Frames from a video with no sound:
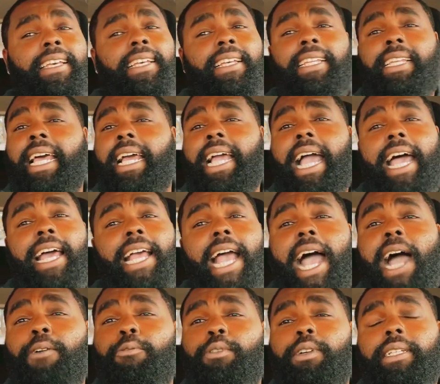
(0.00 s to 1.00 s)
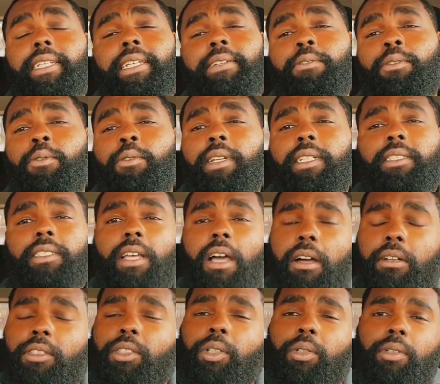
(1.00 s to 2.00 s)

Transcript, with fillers: like I, I wouldn't even want to talk to